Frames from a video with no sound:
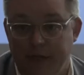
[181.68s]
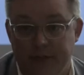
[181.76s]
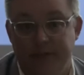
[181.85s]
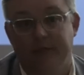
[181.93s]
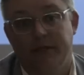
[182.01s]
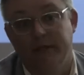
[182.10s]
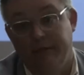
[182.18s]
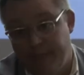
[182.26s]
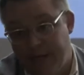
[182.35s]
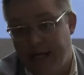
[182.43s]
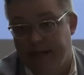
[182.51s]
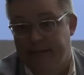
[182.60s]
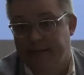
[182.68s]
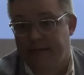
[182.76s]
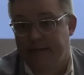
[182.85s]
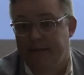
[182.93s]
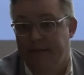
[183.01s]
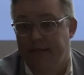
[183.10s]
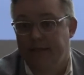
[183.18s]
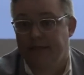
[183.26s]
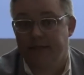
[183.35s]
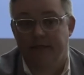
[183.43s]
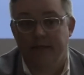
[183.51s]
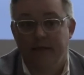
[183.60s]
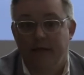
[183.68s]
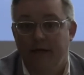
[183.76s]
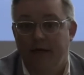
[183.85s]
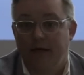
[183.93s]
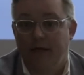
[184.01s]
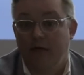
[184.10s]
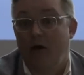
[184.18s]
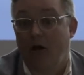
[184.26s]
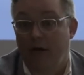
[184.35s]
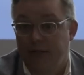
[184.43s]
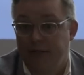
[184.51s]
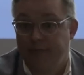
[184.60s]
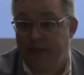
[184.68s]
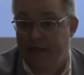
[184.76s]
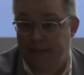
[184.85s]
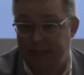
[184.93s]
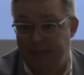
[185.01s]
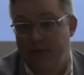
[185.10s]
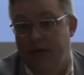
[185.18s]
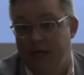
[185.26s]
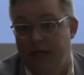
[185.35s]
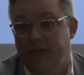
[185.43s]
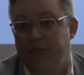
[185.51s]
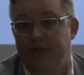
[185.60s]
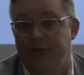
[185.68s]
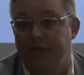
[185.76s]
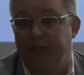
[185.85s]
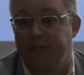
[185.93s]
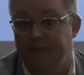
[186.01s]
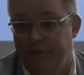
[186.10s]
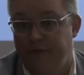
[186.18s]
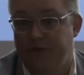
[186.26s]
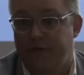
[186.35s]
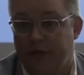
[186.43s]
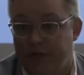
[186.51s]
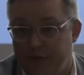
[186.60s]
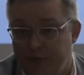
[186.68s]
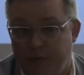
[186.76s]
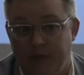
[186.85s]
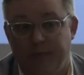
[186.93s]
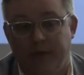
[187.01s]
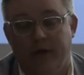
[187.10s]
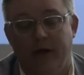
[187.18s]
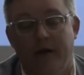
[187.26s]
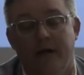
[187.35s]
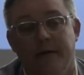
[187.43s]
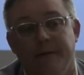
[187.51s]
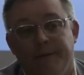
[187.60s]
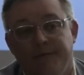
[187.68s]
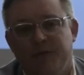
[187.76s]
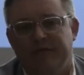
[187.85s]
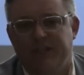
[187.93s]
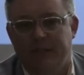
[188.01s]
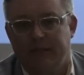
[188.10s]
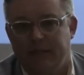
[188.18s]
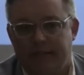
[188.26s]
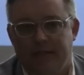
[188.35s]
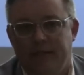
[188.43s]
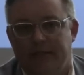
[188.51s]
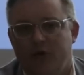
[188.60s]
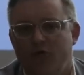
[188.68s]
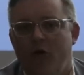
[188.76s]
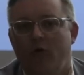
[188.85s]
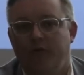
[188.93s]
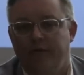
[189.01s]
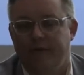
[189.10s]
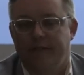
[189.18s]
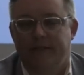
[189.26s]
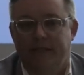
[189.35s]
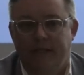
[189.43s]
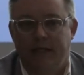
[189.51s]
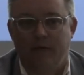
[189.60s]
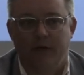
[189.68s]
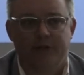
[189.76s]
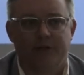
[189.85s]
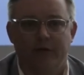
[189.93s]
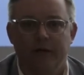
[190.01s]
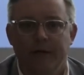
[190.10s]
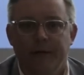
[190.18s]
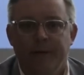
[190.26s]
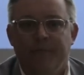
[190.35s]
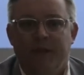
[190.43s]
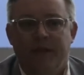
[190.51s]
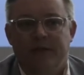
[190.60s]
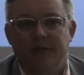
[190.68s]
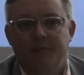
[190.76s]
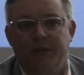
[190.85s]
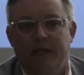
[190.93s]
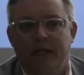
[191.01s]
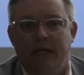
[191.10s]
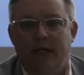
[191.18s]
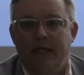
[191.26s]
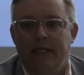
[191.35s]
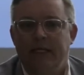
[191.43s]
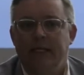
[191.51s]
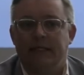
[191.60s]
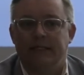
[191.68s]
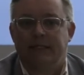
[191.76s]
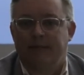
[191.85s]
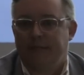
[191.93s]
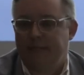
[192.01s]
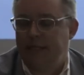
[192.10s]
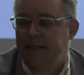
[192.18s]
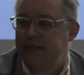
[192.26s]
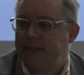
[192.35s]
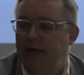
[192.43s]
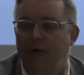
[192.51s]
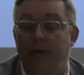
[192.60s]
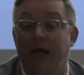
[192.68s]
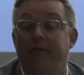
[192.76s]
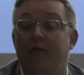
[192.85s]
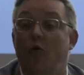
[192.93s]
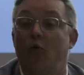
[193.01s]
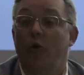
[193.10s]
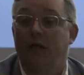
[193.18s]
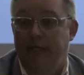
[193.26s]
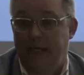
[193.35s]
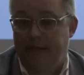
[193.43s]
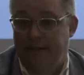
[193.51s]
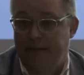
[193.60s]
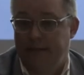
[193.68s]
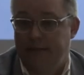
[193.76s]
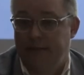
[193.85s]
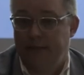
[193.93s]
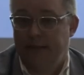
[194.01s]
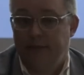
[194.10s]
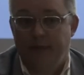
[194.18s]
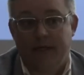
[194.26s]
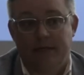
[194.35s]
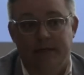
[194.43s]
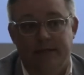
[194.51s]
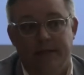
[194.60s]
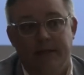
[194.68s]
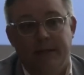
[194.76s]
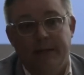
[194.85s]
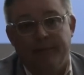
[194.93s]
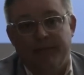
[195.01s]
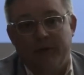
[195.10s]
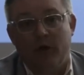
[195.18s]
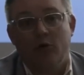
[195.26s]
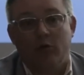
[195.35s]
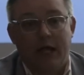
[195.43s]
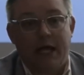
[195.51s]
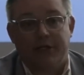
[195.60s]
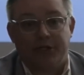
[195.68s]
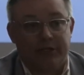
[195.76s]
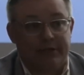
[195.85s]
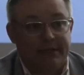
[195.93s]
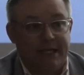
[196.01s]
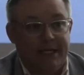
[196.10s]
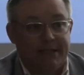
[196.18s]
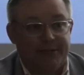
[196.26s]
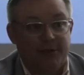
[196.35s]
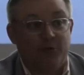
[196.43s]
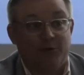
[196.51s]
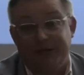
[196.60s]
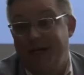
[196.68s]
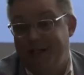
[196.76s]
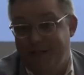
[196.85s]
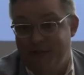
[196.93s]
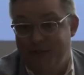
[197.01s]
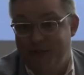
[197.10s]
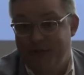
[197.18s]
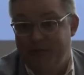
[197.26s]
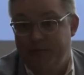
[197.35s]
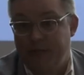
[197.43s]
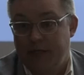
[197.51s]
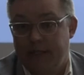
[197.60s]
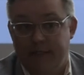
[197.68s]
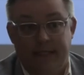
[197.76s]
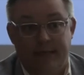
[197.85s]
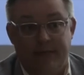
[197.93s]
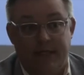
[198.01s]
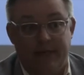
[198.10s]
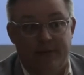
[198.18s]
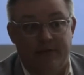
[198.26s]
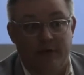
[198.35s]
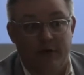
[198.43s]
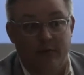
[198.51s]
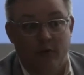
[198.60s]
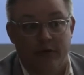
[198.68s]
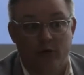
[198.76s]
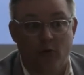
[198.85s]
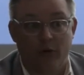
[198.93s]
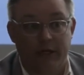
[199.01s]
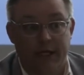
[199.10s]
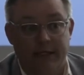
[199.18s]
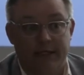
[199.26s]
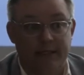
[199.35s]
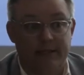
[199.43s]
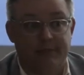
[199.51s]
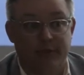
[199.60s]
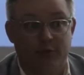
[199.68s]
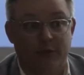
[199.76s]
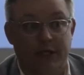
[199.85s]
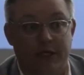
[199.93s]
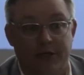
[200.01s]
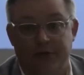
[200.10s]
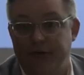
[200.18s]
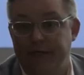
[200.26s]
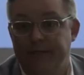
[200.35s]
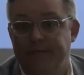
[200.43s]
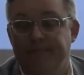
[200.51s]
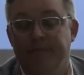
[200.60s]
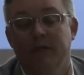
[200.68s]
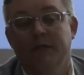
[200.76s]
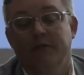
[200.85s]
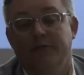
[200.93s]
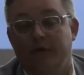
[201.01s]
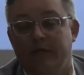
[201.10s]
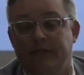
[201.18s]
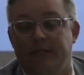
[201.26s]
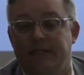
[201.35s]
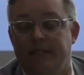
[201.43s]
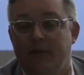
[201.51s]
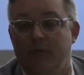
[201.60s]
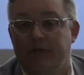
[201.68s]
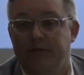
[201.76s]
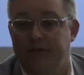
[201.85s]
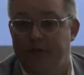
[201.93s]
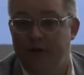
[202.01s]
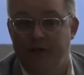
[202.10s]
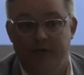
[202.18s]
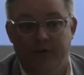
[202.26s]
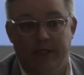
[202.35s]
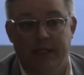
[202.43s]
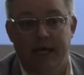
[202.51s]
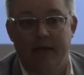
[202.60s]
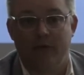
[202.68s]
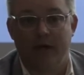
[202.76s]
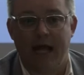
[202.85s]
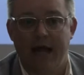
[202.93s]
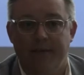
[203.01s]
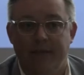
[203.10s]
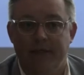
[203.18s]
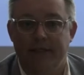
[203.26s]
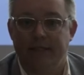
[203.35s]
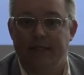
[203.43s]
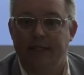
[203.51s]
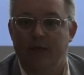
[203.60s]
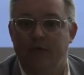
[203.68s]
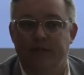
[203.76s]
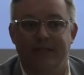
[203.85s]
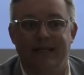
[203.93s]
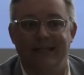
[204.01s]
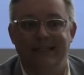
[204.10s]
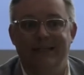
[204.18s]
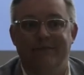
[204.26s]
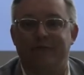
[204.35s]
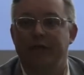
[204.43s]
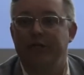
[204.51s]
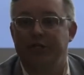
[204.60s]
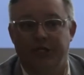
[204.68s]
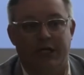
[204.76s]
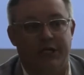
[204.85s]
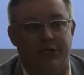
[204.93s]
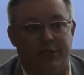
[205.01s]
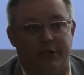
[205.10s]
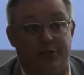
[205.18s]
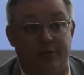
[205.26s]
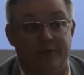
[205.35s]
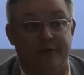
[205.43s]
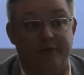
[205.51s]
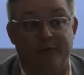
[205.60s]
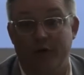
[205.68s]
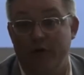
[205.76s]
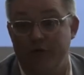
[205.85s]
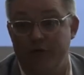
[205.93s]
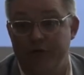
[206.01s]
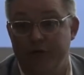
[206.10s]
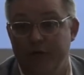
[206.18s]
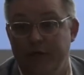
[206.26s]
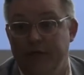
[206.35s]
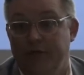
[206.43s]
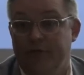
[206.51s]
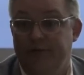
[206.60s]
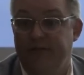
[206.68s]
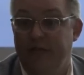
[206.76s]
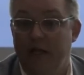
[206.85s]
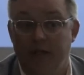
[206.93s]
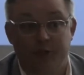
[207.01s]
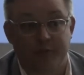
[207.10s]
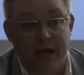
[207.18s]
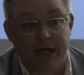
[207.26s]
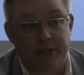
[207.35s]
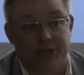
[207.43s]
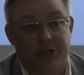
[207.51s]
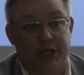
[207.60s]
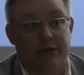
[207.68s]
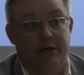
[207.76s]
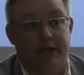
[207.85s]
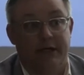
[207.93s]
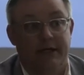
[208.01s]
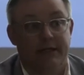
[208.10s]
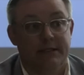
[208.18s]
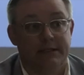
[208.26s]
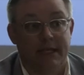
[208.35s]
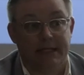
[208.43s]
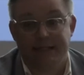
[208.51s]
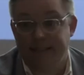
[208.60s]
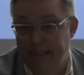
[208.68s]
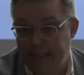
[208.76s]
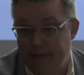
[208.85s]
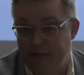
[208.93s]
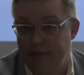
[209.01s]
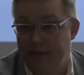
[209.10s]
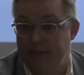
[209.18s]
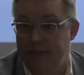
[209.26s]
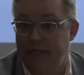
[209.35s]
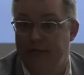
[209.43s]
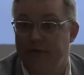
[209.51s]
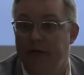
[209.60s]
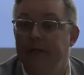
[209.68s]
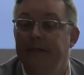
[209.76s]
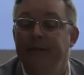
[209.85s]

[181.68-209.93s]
which impacts cities hardest because it's where the concentration of infrastructure and people are, you've seen this growth of these city networks. So there's been a need in some sense to help kind of coordinate this, because local action takes local knowledge, but at the same time it's very important to coordinate this between countries. So as these networks have started doing that, what happened is that there was a differentiation in terms of approach, in terms of knowledge practice sharing, data standards, etc.